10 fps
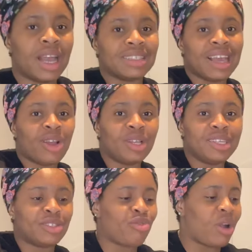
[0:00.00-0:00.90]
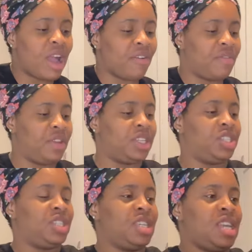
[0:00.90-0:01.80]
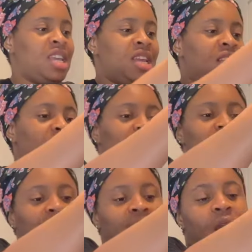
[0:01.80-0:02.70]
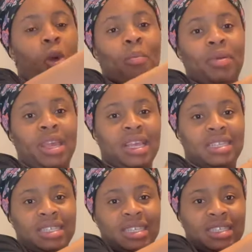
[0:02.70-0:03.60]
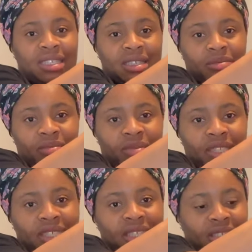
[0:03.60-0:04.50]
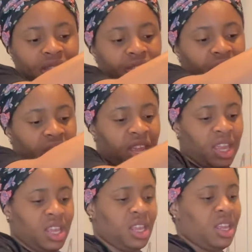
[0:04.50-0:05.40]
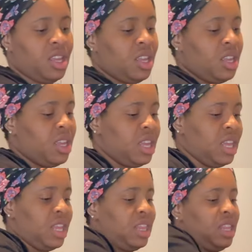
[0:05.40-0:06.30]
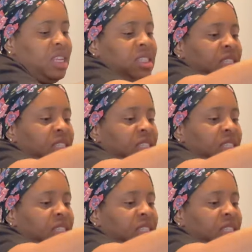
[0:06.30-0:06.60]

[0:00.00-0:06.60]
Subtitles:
guys, I got this croaker fish. See how big it is. This is three. This